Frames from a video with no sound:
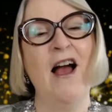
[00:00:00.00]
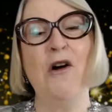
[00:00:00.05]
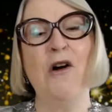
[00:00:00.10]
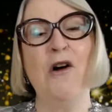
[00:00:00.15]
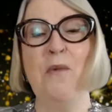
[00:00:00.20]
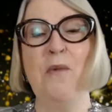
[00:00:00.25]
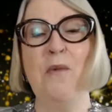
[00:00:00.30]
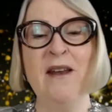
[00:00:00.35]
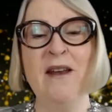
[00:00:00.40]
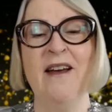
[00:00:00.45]

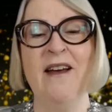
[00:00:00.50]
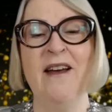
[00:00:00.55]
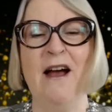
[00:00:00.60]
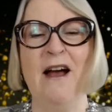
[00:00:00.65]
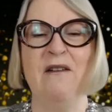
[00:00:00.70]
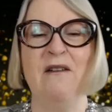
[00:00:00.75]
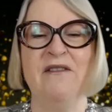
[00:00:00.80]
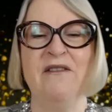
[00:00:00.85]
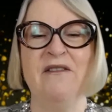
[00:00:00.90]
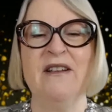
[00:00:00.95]
Our winner,
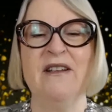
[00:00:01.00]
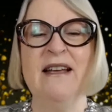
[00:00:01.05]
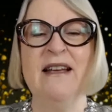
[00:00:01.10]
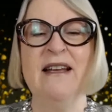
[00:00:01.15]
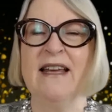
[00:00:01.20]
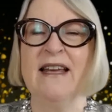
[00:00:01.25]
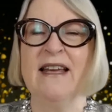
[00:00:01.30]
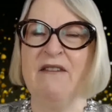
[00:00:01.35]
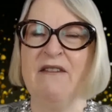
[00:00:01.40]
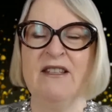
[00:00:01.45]
however,
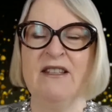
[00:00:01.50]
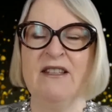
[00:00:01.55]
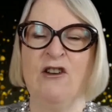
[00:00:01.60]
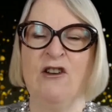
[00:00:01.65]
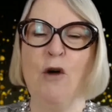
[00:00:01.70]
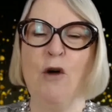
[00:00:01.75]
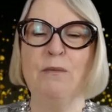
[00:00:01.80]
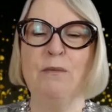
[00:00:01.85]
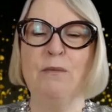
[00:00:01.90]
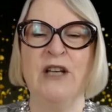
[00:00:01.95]
gave us
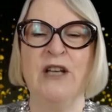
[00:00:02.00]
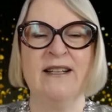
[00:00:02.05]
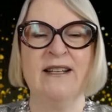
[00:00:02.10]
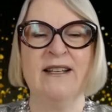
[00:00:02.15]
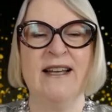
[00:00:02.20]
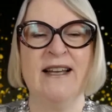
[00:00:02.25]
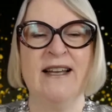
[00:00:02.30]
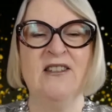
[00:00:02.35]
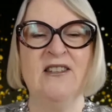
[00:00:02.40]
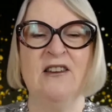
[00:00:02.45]
an
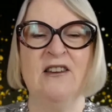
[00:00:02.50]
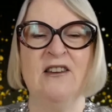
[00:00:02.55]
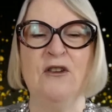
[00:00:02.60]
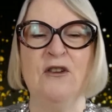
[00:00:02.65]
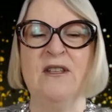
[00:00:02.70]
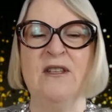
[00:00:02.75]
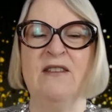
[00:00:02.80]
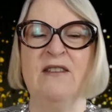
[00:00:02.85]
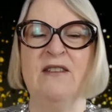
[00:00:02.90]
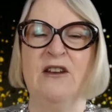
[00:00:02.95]
object lesson
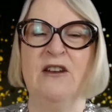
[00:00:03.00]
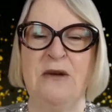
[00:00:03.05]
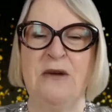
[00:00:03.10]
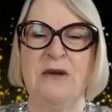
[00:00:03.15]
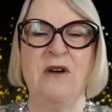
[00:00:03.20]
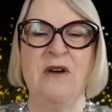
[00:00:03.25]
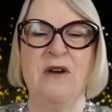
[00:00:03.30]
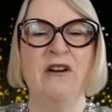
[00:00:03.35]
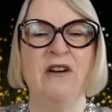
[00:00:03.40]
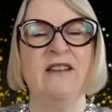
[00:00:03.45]
in using the
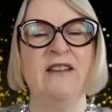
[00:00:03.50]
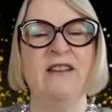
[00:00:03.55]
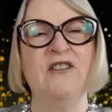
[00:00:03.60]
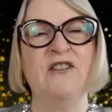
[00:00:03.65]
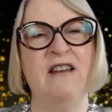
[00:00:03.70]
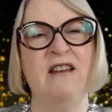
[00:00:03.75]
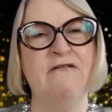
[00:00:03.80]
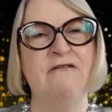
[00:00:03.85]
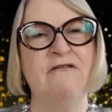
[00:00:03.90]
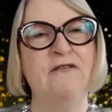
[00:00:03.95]
loan markets
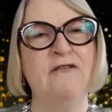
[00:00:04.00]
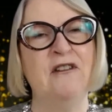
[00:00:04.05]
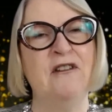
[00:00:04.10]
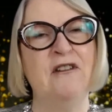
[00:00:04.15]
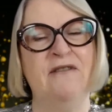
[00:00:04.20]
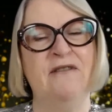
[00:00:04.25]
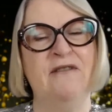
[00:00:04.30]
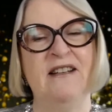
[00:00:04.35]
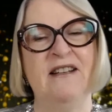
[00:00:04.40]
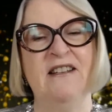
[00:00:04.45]
to their
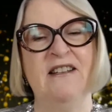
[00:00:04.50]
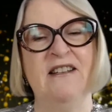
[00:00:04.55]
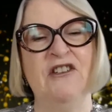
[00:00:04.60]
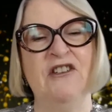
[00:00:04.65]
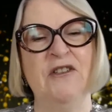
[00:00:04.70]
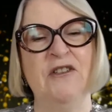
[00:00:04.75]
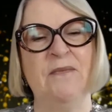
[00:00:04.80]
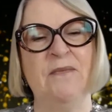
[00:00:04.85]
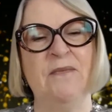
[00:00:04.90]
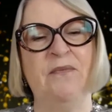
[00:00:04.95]
full
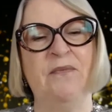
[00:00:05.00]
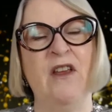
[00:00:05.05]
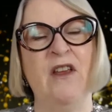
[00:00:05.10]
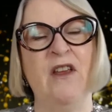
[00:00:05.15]
advantage.